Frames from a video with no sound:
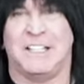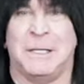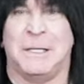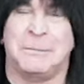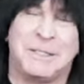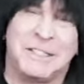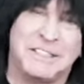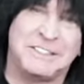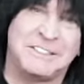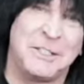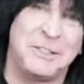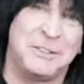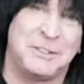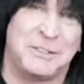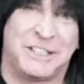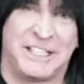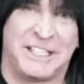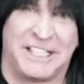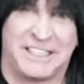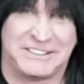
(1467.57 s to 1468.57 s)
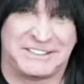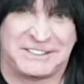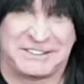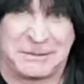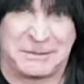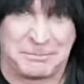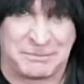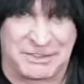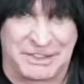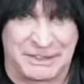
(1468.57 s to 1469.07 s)
Now, I'm going to tell you guys
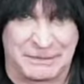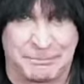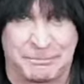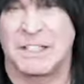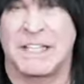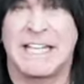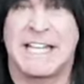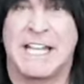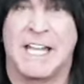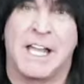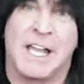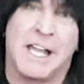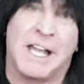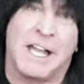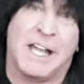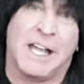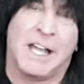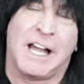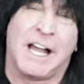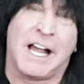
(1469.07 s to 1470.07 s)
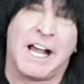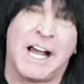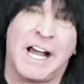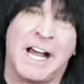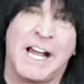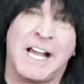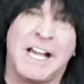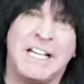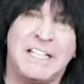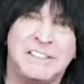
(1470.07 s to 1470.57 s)
something.
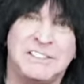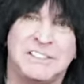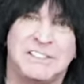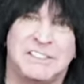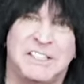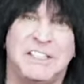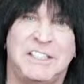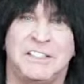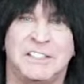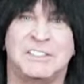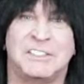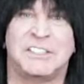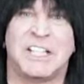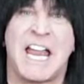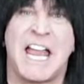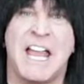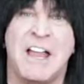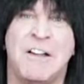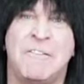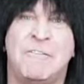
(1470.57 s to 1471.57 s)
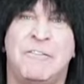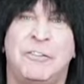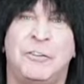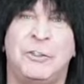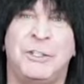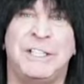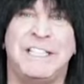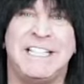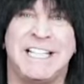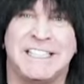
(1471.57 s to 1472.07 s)
I see this
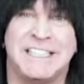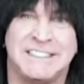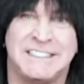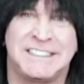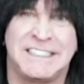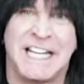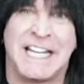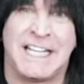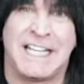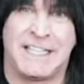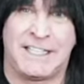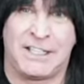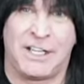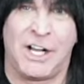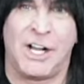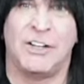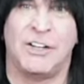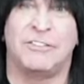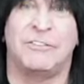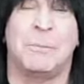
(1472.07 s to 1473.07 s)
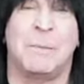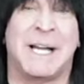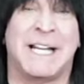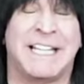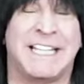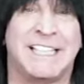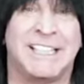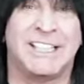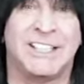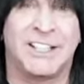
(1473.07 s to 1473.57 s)
every day of
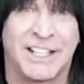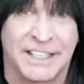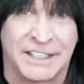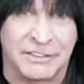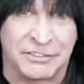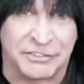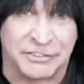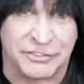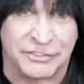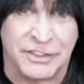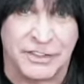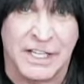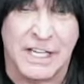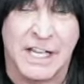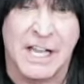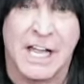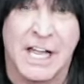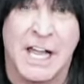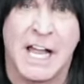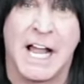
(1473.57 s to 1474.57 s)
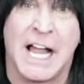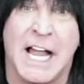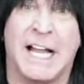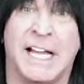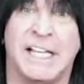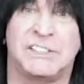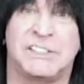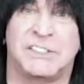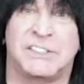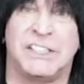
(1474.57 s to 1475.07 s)
my life. I
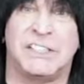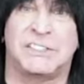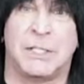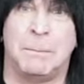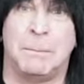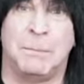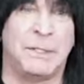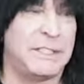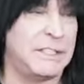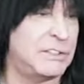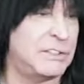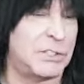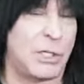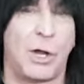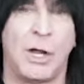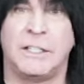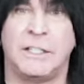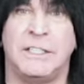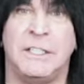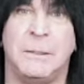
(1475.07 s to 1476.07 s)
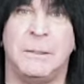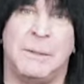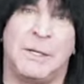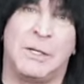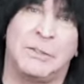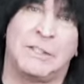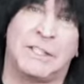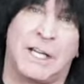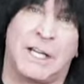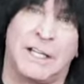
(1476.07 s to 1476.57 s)
see somebody talking
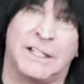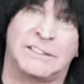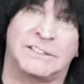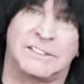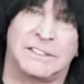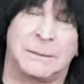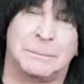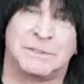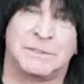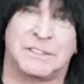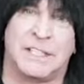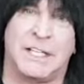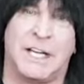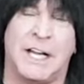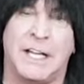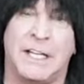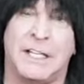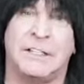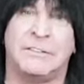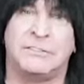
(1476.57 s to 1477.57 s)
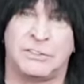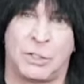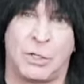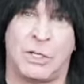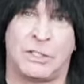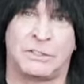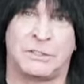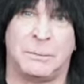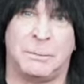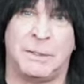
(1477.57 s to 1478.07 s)
about concepts that I have
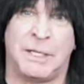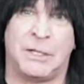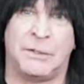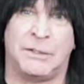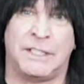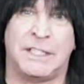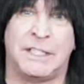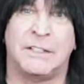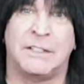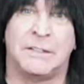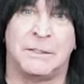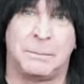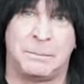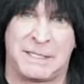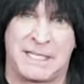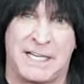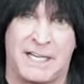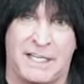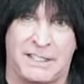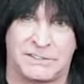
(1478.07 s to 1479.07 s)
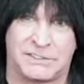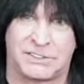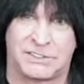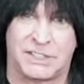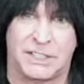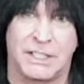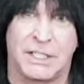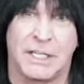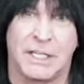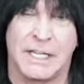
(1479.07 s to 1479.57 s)
talked about in the
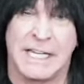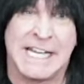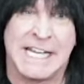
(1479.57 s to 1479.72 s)
past.